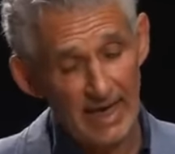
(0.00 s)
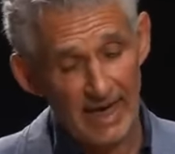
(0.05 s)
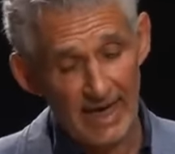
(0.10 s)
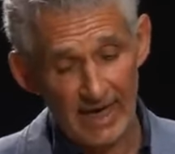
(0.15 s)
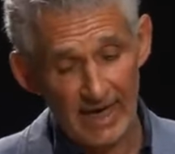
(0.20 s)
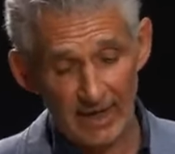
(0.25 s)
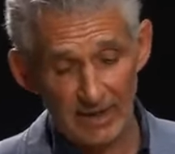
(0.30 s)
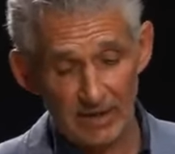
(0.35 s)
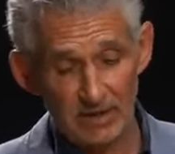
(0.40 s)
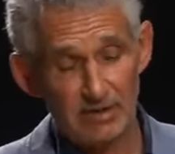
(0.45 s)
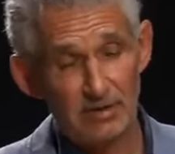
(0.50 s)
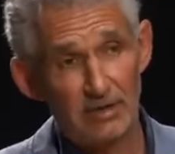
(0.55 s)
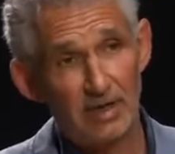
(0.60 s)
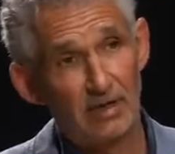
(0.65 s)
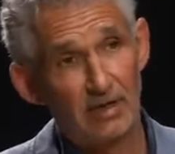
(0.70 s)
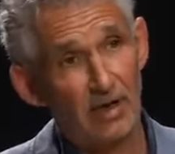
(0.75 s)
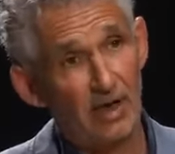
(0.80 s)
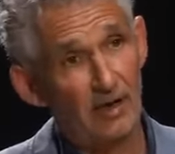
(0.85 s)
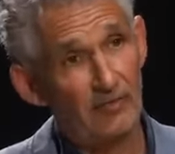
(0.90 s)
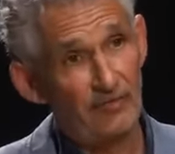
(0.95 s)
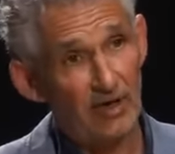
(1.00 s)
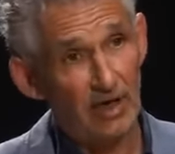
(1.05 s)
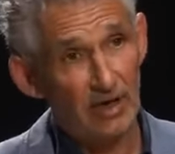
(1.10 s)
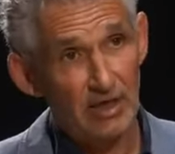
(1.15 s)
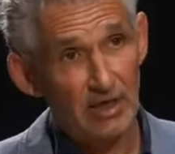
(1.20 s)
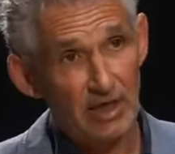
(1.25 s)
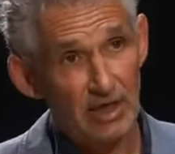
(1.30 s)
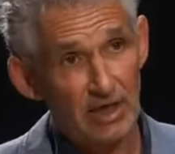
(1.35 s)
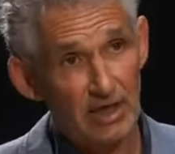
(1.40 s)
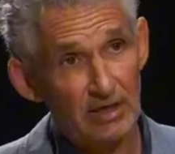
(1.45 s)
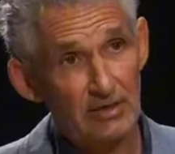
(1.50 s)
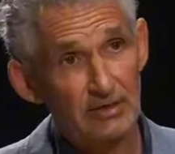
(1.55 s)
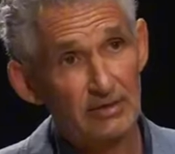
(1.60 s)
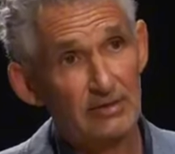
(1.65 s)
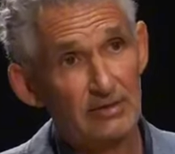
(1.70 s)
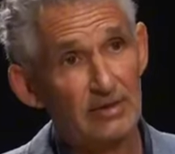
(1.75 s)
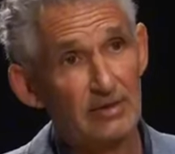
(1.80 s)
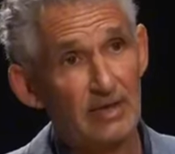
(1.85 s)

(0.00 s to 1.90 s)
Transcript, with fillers: and there are fungi